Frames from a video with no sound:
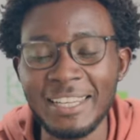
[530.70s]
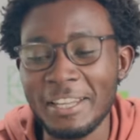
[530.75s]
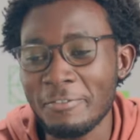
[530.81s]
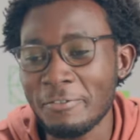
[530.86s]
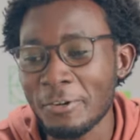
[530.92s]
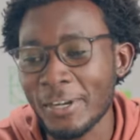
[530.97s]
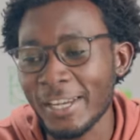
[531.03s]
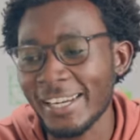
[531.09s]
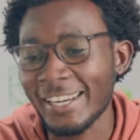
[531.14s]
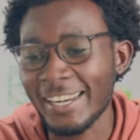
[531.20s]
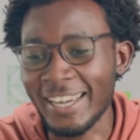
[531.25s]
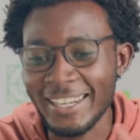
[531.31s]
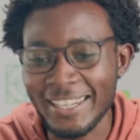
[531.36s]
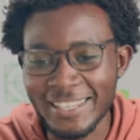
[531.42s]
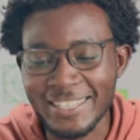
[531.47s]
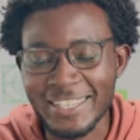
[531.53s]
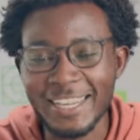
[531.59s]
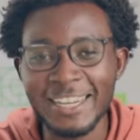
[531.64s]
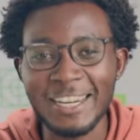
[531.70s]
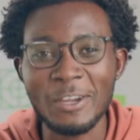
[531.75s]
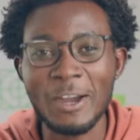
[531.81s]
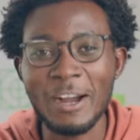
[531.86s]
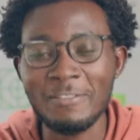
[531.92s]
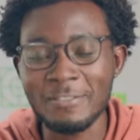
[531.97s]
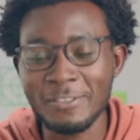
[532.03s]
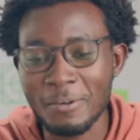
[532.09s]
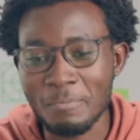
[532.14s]
Like, if you're a non-designer,
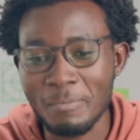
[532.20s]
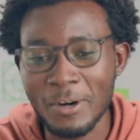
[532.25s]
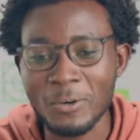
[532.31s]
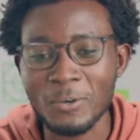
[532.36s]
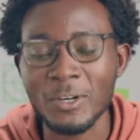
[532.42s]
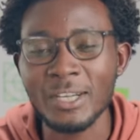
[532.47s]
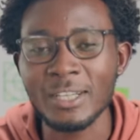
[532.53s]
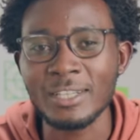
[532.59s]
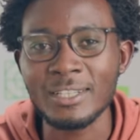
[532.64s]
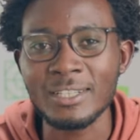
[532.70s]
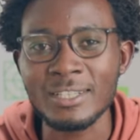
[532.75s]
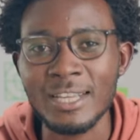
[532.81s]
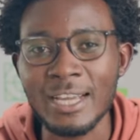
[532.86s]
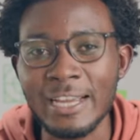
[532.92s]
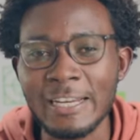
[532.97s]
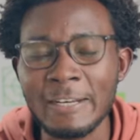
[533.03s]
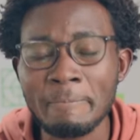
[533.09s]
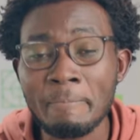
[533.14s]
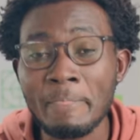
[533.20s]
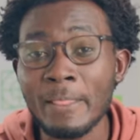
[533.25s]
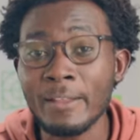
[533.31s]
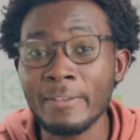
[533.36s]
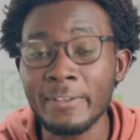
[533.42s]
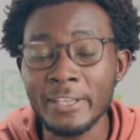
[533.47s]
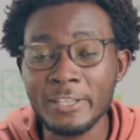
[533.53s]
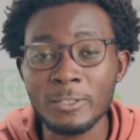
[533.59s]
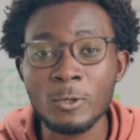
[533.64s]
you have no background in design,
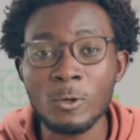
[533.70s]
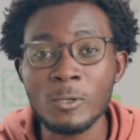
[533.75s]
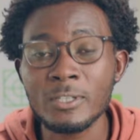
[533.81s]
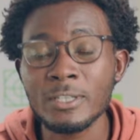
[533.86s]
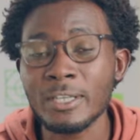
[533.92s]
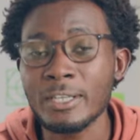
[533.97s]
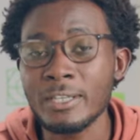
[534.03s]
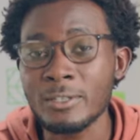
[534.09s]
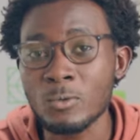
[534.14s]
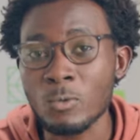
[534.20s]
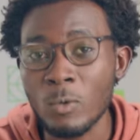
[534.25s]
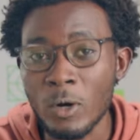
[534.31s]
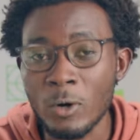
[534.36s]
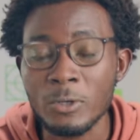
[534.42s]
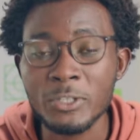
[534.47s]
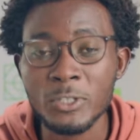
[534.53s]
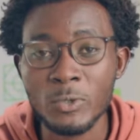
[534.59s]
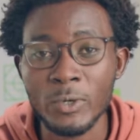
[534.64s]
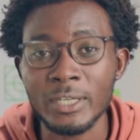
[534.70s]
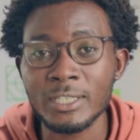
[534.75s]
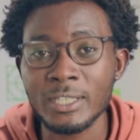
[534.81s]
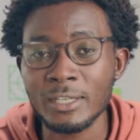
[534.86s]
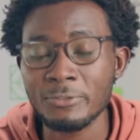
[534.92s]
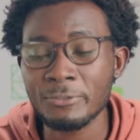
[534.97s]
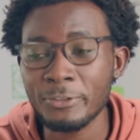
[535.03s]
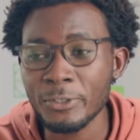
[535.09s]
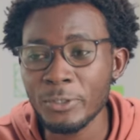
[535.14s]
this course is well
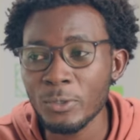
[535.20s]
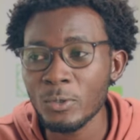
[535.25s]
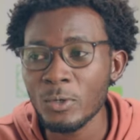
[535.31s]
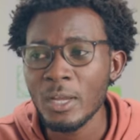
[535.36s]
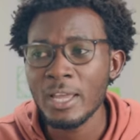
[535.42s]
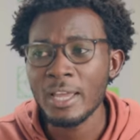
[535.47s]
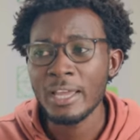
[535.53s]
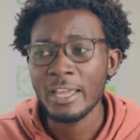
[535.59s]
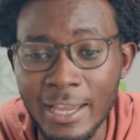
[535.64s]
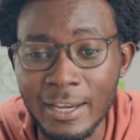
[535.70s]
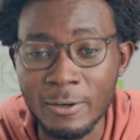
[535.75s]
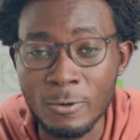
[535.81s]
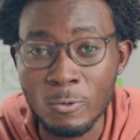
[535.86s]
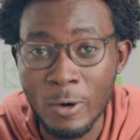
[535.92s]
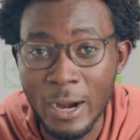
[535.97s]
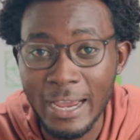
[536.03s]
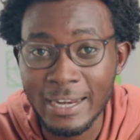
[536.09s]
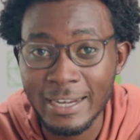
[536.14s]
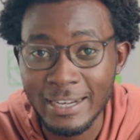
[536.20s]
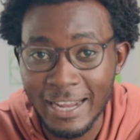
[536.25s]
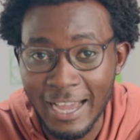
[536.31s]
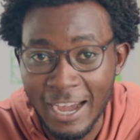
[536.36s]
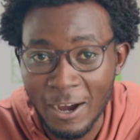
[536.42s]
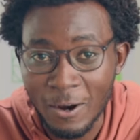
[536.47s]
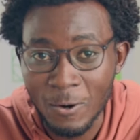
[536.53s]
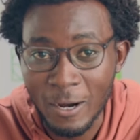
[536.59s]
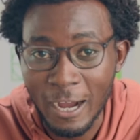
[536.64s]
structured for you. And right
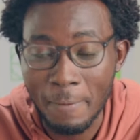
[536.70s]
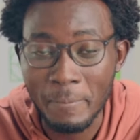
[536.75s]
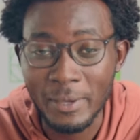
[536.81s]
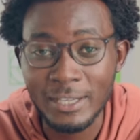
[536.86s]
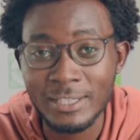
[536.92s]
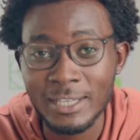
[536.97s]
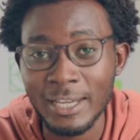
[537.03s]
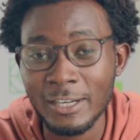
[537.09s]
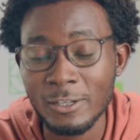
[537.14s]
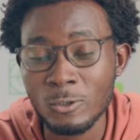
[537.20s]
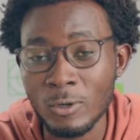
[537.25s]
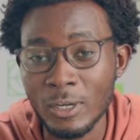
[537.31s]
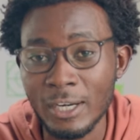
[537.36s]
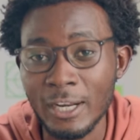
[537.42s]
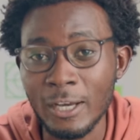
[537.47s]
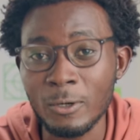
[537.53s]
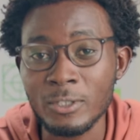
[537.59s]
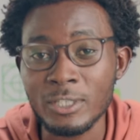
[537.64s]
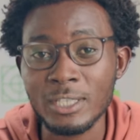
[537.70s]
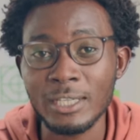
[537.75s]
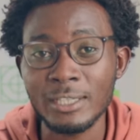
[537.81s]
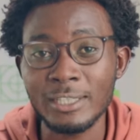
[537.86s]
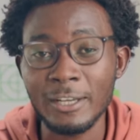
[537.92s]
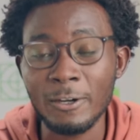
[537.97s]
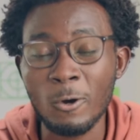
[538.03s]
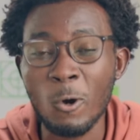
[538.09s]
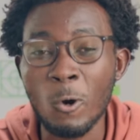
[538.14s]
now, I'm excited to announce
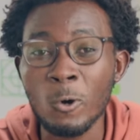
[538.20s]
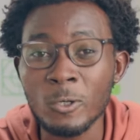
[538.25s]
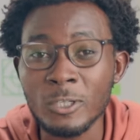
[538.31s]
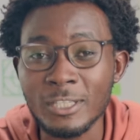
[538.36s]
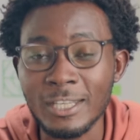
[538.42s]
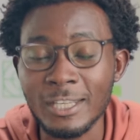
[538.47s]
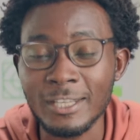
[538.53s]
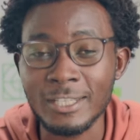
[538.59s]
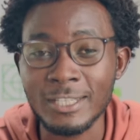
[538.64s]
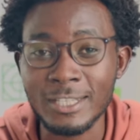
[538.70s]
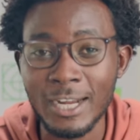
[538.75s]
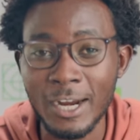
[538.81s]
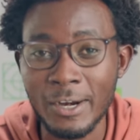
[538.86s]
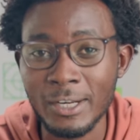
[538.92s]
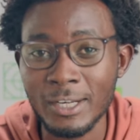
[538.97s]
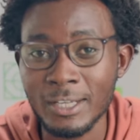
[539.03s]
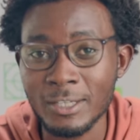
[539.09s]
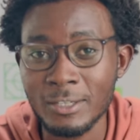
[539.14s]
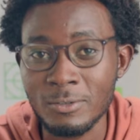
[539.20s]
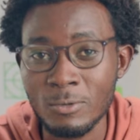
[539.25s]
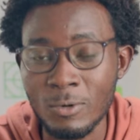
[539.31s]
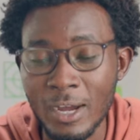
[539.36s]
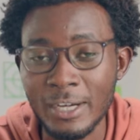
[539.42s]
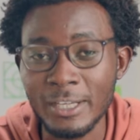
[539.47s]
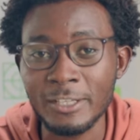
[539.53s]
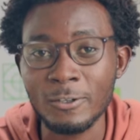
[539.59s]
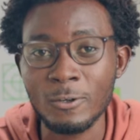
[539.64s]
that the course is currently
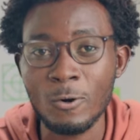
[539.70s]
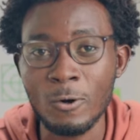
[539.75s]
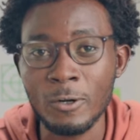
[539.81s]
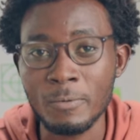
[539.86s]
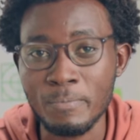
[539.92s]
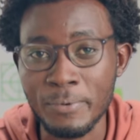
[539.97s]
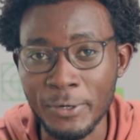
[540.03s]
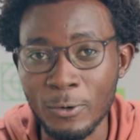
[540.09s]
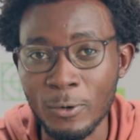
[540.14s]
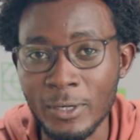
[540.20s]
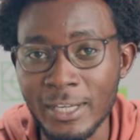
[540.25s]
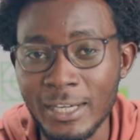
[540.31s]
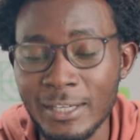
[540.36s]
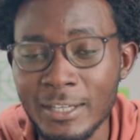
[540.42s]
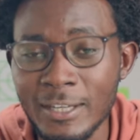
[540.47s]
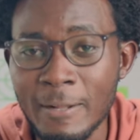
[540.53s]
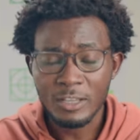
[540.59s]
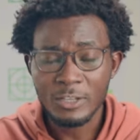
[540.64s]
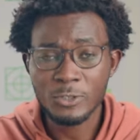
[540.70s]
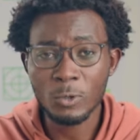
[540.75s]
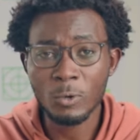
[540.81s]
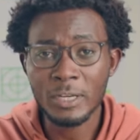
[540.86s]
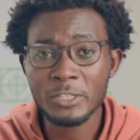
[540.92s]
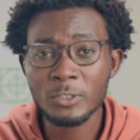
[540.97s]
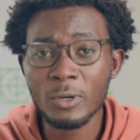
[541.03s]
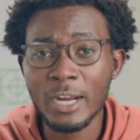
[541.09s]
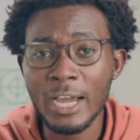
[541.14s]
running on pre-order. So
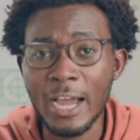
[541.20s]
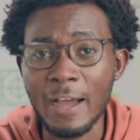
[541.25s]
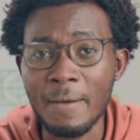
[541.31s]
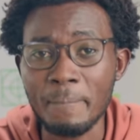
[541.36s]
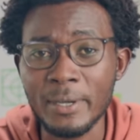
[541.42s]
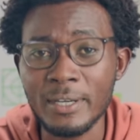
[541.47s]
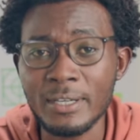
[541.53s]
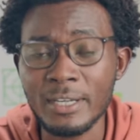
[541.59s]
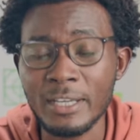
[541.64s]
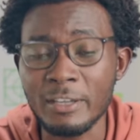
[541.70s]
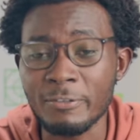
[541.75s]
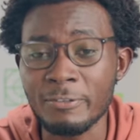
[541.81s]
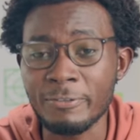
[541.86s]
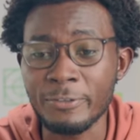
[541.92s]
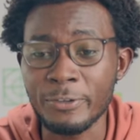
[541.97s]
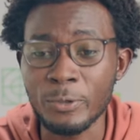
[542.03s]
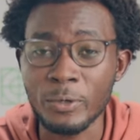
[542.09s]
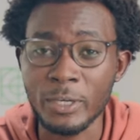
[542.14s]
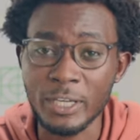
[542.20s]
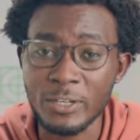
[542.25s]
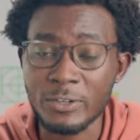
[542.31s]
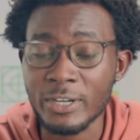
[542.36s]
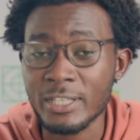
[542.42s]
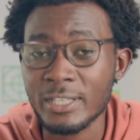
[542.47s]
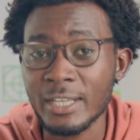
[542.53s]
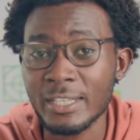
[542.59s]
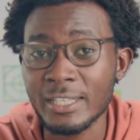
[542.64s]
what's gonna happen if you're
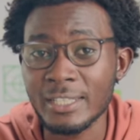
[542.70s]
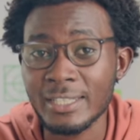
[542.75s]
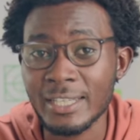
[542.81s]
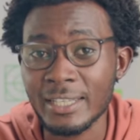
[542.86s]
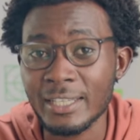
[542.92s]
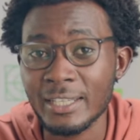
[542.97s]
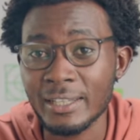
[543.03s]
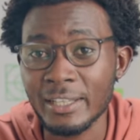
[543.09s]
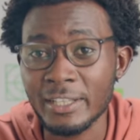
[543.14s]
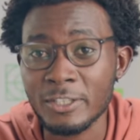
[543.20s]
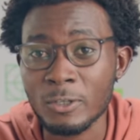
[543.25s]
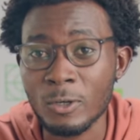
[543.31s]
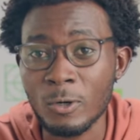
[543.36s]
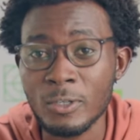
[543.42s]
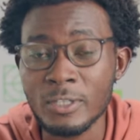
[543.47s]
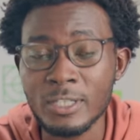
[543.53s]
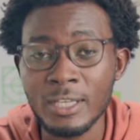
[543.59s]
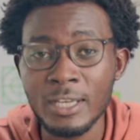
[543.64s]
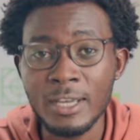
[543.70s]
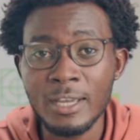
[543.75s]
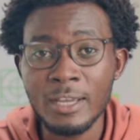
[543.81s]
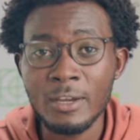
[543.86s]
interested in taking this course?